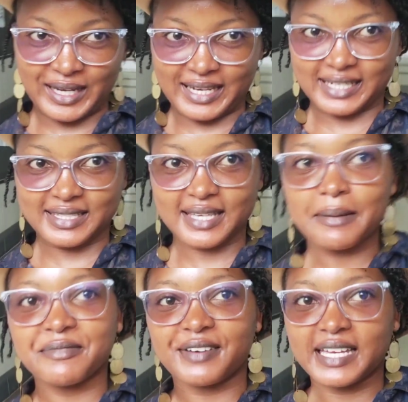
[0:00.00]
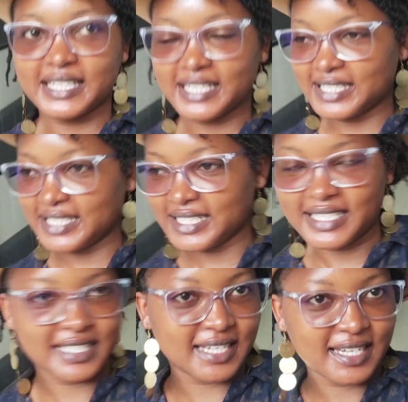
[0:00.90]
guys, I'm finally
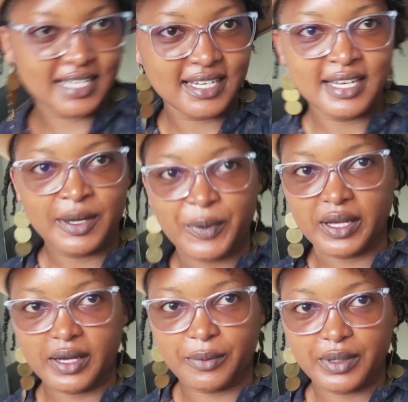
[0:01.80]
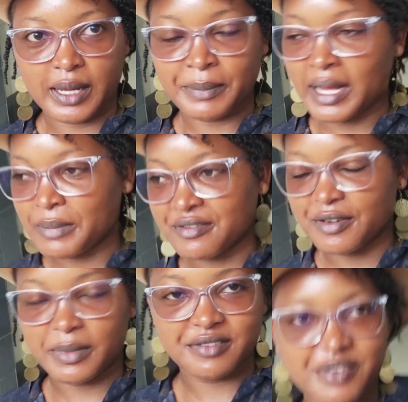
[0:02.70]
here where I'm coming for
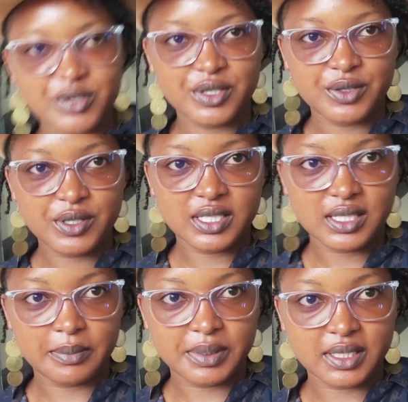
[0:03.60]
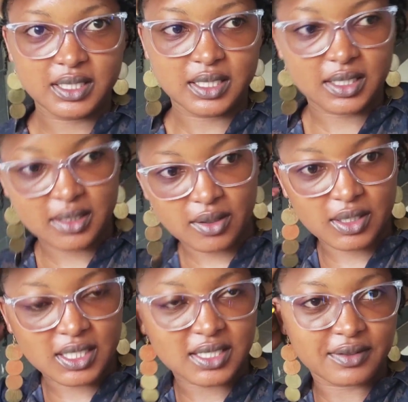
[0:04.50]
my photo shoot. The building is
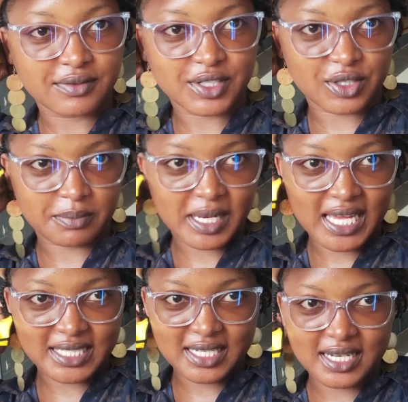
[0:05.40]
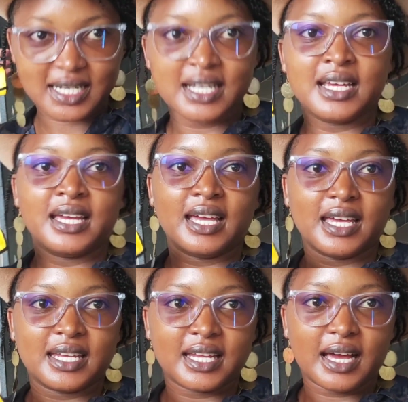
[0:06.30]
called Vision Plaza, and